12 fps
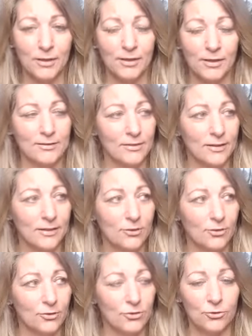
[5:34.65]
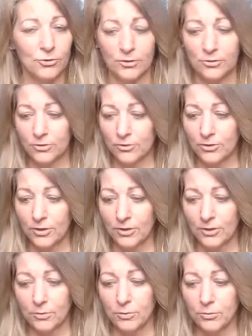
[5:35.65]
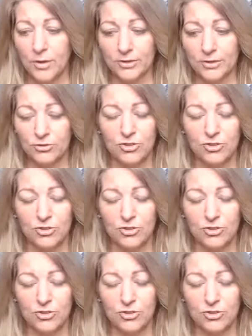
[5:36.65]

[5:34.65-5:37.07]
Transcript: It's like you're using it to just kind of watch